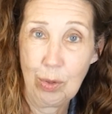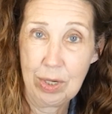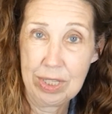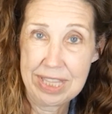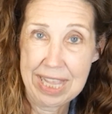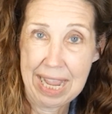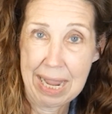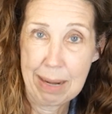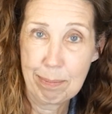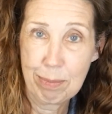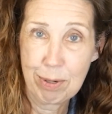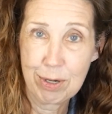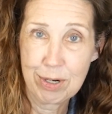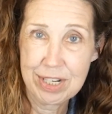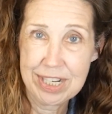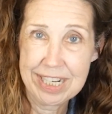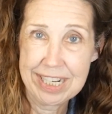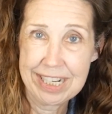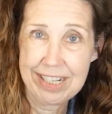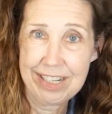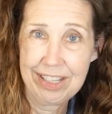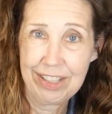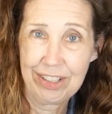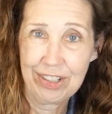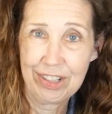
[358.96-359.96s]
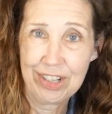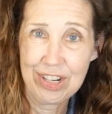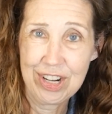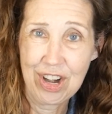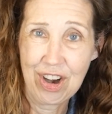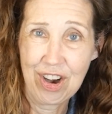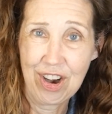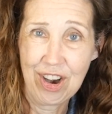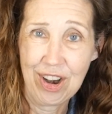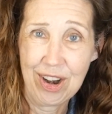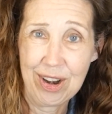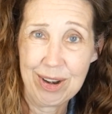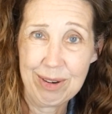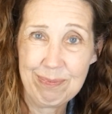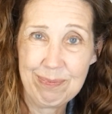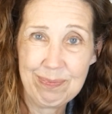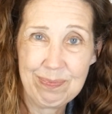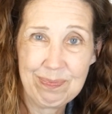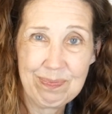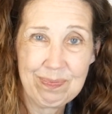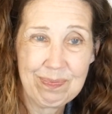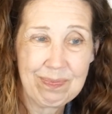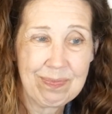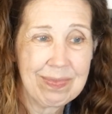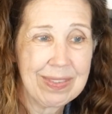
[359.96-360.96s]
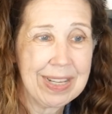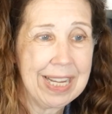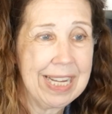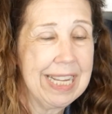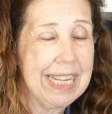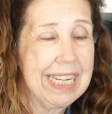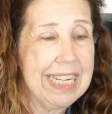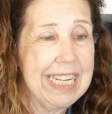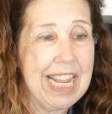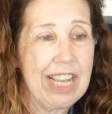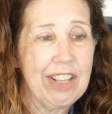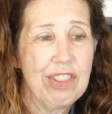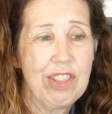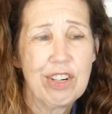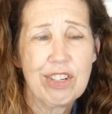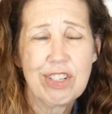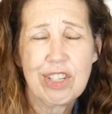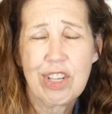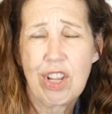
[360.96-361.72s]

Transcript: with that particular yarn. Now